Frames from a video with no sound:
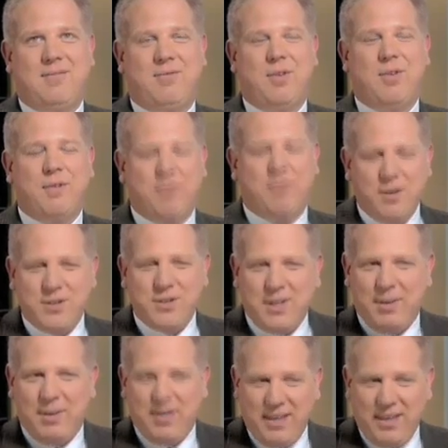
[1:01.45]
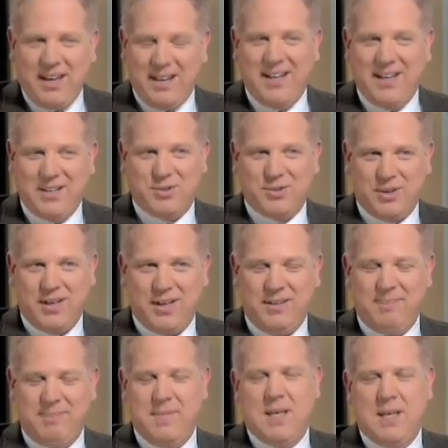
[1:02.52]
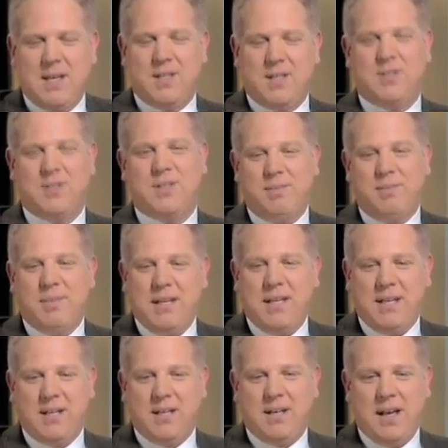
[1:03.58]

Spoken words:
for the first time, I think, in history, somebody can